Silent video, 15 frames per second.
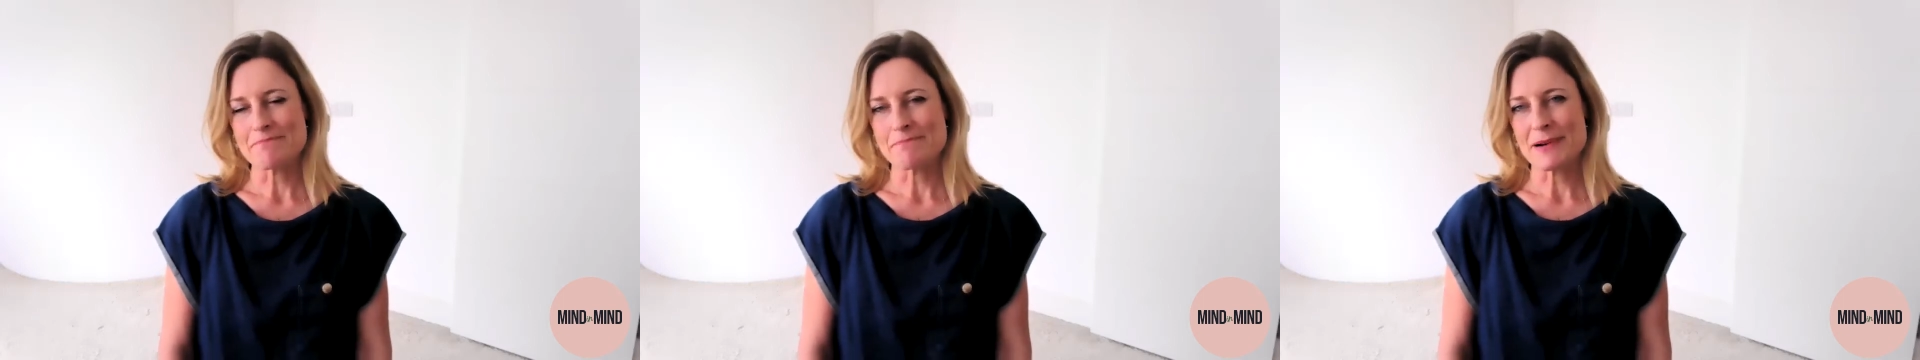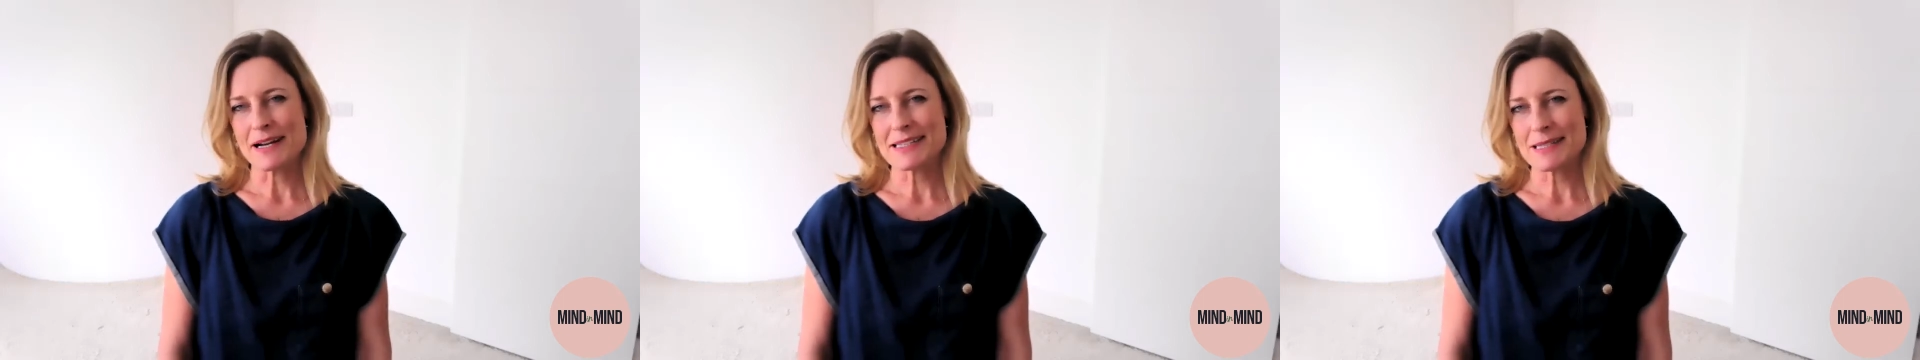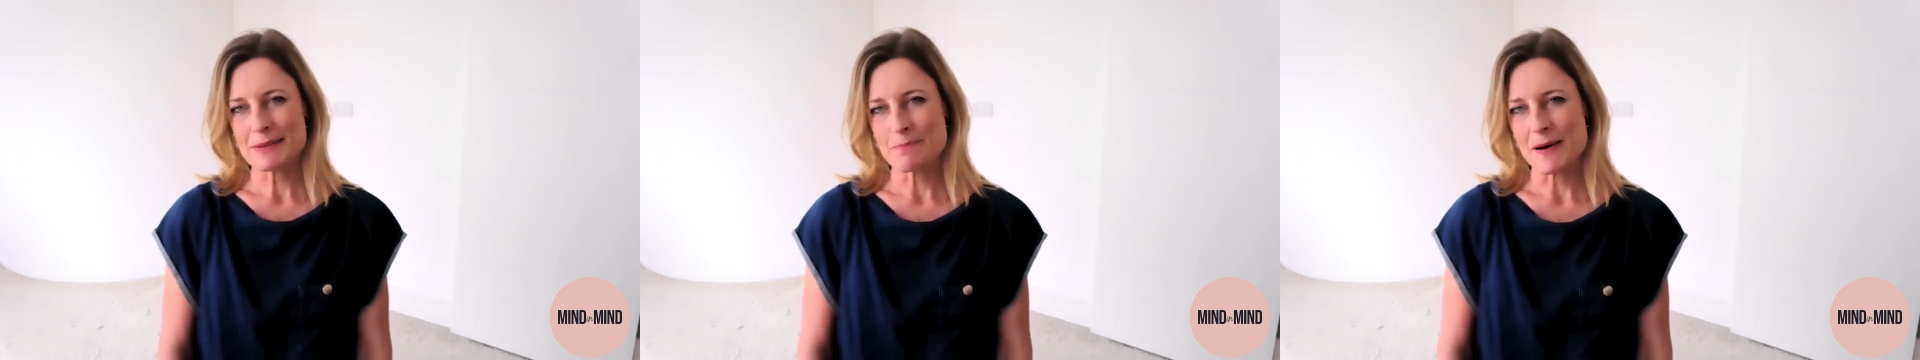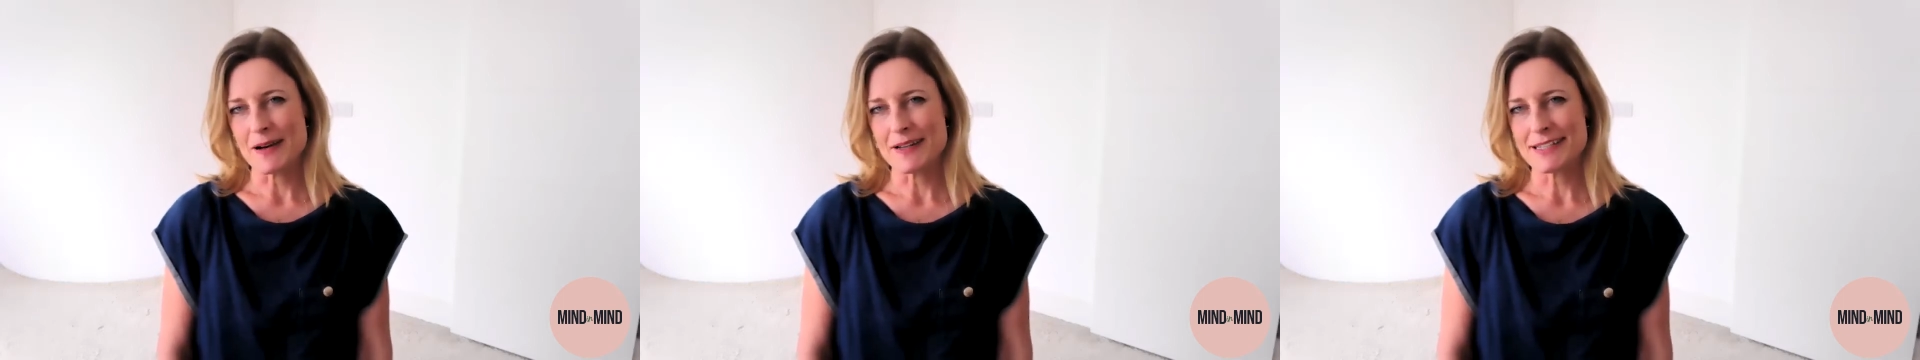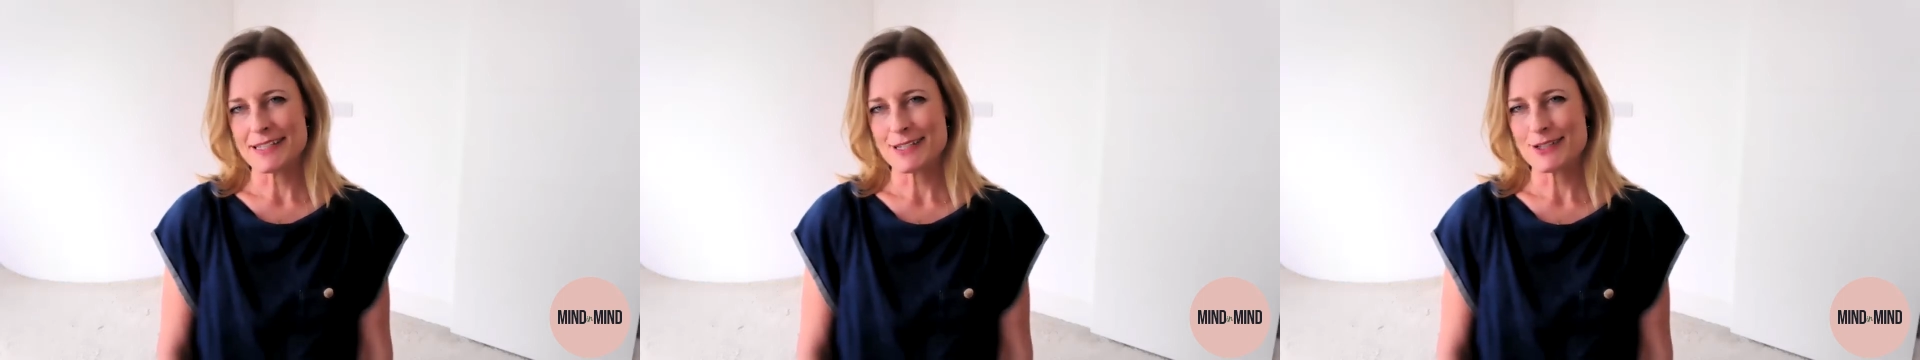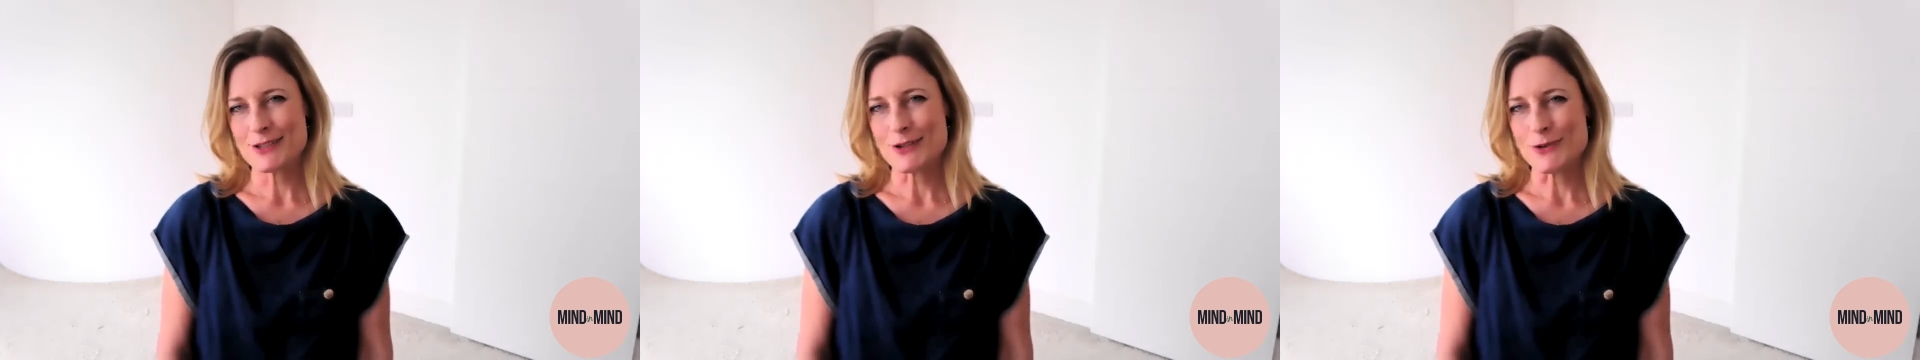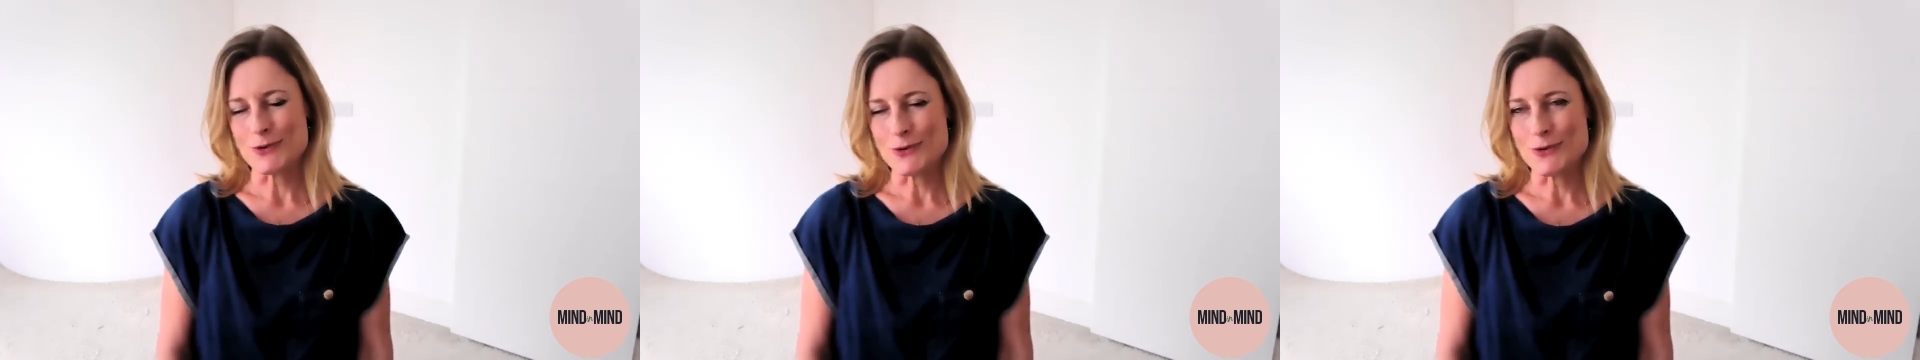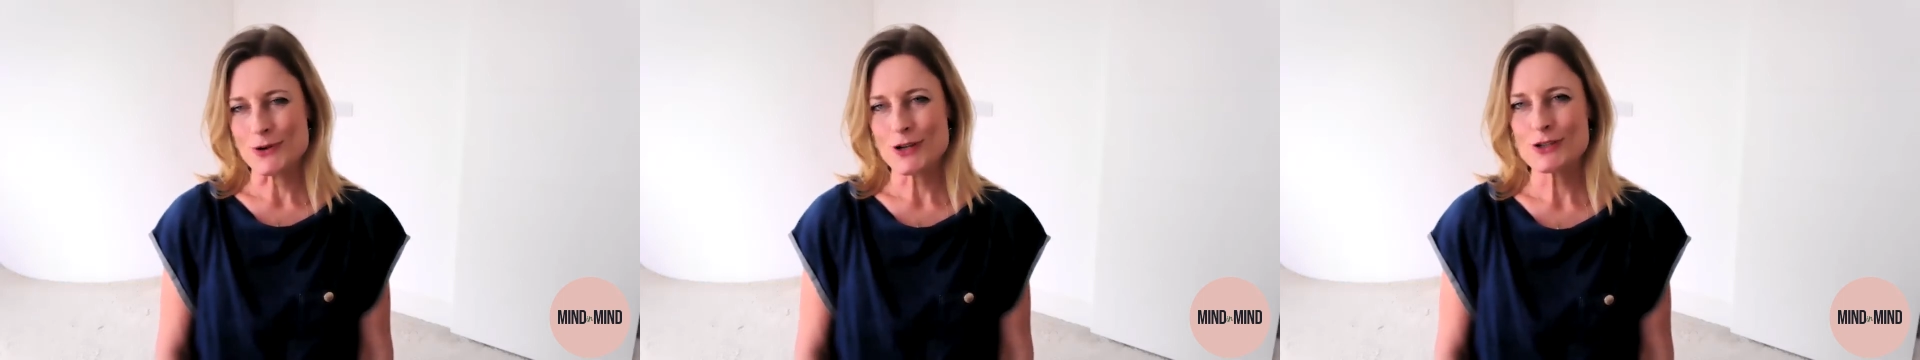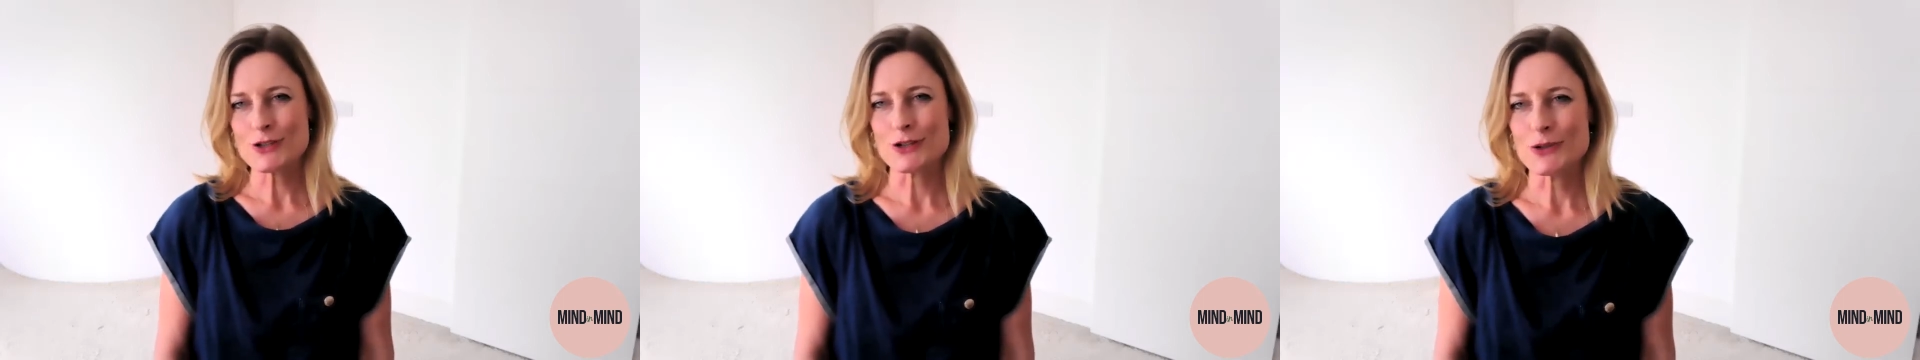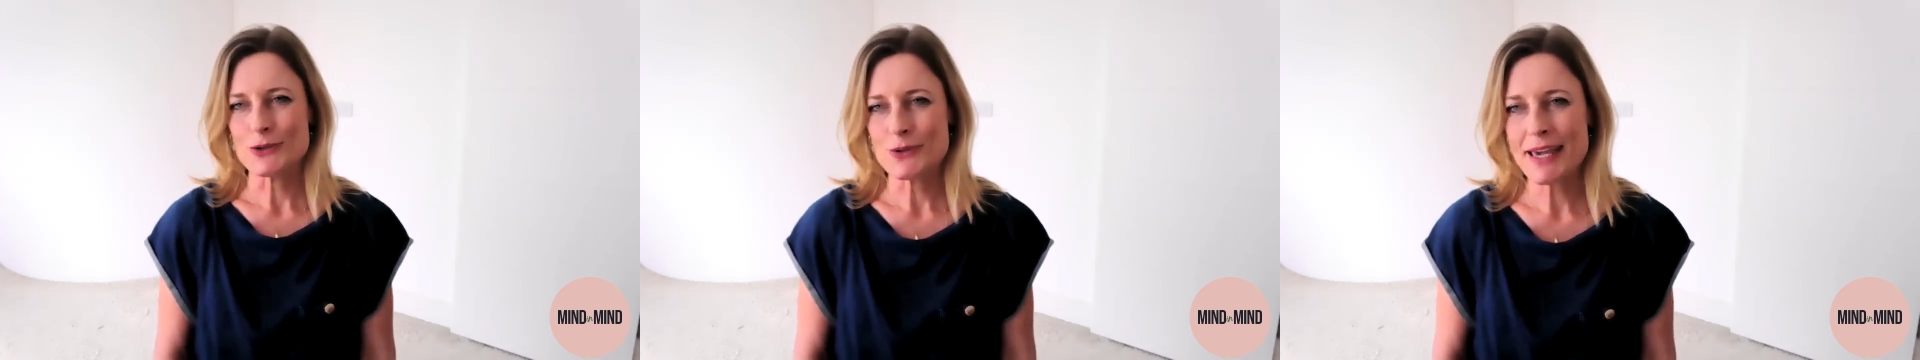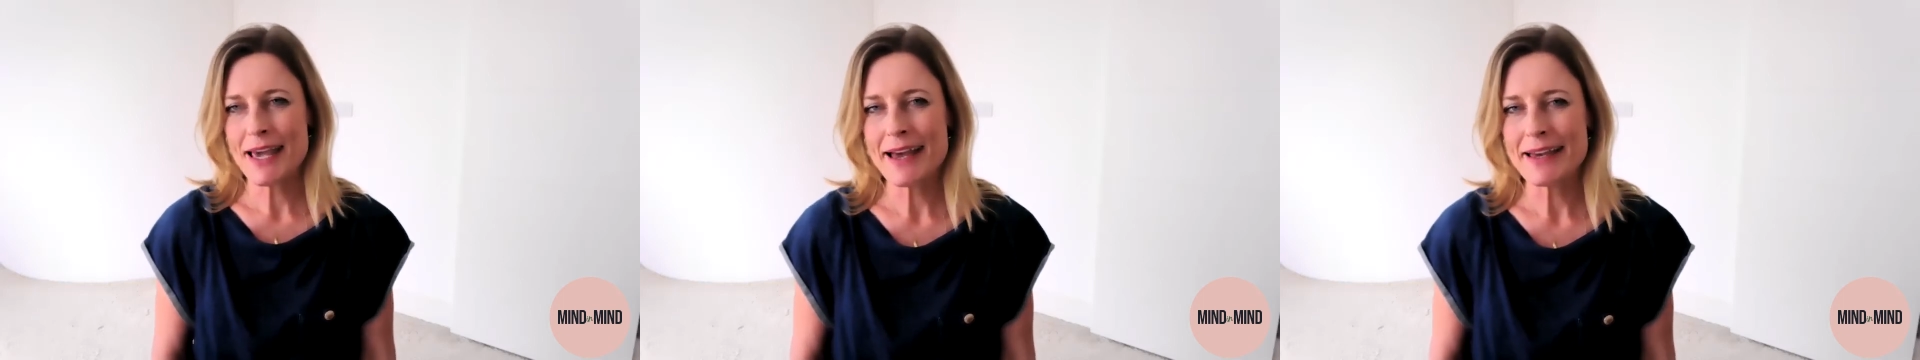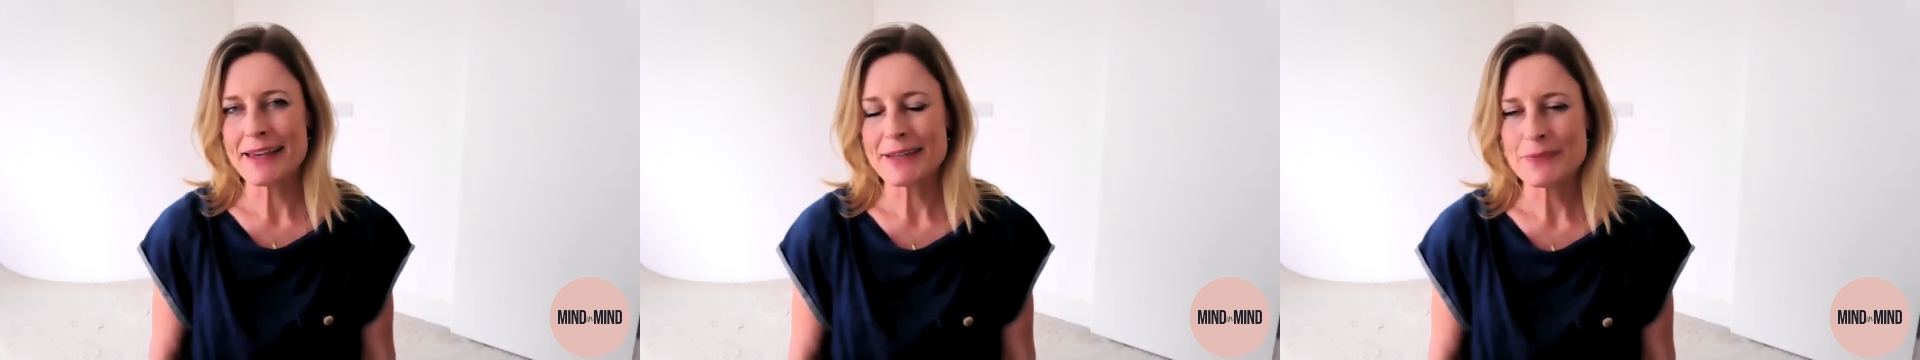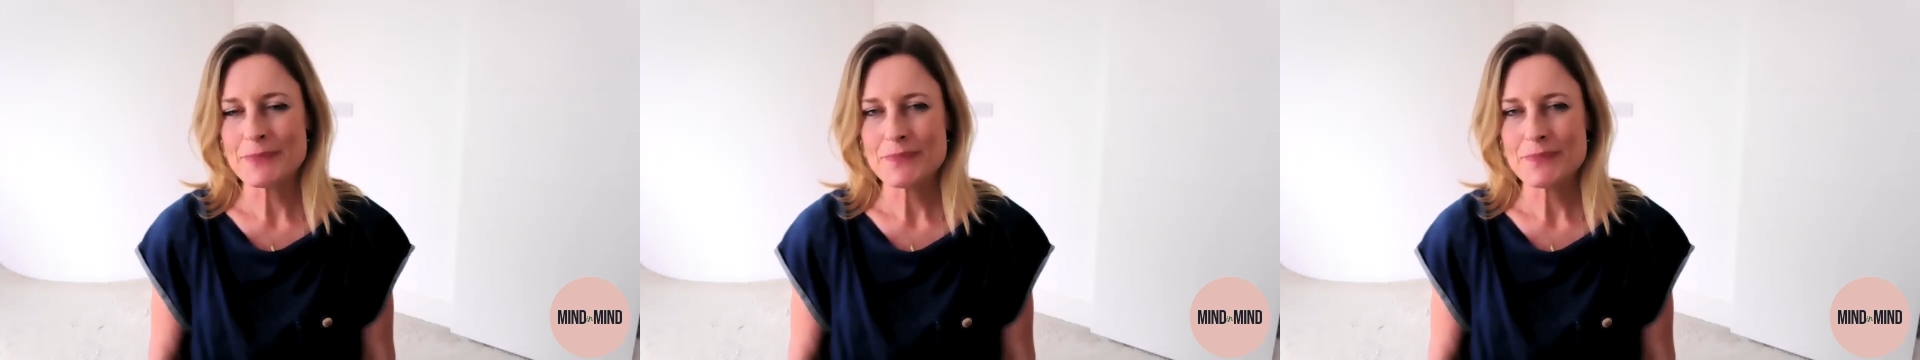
mindinmind.org.uk,